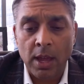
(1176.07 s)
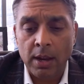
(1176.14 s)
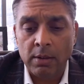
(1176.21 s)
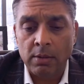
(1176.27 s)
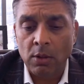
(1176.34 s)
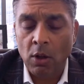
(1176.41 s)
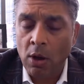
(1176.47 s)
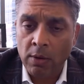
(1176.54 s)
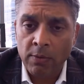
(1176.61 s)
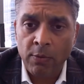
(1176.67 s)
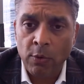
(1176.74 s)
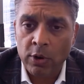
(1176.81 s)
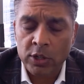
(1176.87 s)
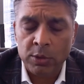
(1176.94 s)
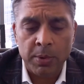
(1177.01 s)
law
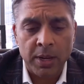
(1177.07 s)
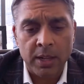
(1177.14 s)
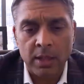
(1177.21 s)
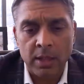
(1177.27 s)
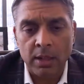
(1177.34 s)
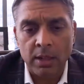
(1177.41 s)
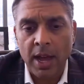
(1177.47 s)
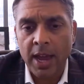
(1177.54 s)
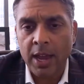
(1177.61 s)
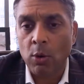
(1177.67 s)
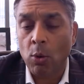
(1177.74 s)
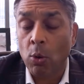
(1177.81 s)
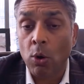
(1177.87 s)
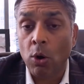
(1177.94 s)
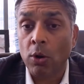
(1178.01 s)
enforcement and the like,
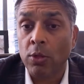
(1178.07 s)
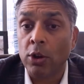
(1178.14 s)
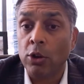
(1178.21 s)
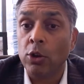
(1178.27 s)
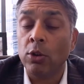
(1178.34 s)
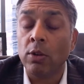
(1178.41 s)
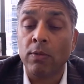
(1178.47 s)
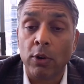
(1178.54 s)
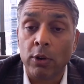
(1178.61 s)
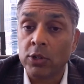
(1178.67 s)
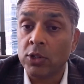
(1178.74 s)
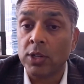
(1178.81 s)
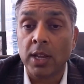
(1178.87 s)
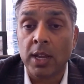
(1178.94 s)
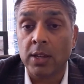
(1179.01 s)
or they're
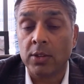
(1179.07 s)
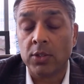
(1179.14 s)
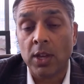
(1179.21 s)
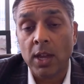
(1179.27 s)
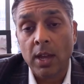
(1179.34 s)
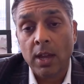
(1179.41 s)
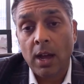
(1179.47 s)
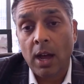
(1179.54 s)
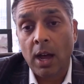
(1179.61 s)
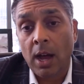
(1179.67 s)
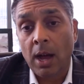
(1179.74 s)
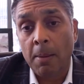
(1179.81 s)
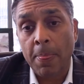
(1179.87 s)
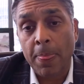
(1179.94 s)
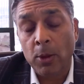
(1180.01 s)
universities
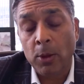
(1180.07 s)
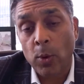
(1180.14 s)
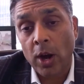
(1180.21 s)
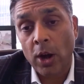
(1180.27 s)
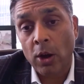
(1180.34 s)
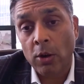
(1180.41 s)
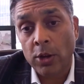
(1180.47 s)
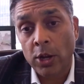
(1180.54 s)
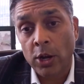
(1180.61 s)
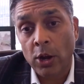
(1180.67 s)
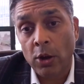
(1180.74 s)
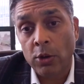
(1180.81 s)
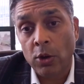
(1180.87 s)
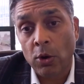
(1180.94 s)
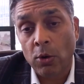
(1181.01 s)
where
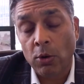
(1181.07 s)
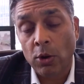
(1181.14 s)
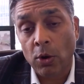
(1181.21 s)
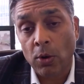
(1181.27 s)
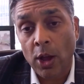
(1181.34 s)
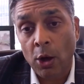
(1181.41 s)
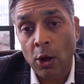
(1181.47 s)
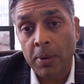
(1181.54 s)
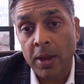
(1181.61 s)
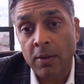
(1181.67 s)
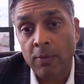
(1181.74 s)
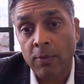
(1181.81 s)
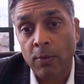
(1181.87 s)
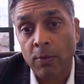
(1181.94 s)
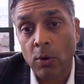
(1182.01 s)
you're helping
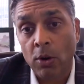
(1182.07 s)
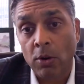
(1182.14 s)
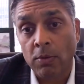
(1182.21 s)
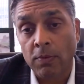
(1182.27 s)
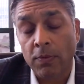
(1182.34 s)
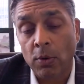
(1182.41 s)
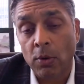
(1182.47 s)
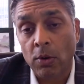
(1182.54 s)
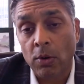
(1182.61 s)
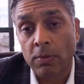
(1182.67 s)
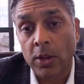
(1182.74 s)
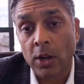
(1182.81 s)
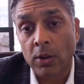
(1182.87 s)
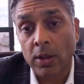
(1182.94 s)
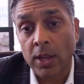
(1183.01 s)
for
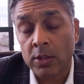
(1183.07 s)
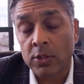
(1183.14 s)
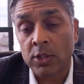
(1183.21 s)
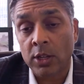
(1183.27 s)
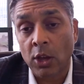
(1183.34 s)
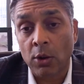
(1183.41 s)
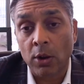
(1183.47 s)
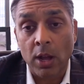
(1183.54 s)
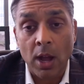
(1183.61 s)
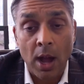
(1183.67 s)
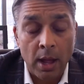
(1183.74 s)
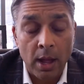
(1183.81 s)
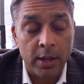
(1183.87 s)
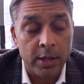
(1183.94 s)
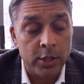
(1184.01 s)
kids to go to
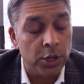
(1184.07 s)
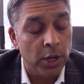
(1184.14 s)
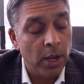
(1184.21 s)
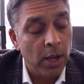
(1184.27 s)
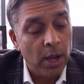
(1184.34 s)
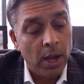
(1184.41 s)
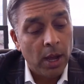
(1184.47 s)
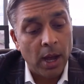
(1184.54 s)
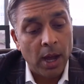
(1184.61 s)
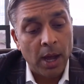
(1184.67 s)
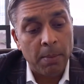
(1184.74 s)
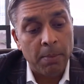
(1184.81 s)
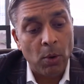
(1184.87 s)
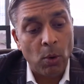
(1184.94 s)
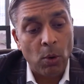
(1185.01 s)
college,
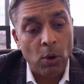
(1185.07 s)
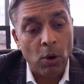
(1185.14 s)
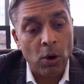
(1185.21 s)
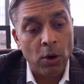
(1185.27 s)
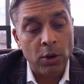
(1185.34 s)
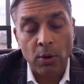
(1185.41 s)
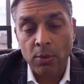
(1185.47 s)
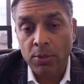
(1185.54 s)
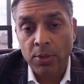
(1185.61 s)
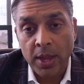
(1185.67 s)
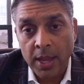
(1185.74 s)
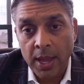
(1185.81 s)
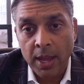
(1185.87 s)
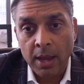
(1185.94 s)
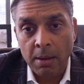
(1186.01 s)
or you're
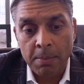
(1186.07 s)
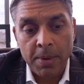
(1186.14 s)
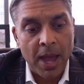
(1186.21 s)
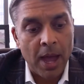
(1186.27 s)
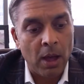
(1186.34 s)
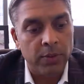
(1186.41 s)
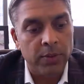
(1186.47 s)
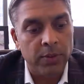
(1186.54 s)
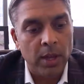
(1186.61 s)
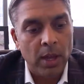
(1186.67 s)
thinking about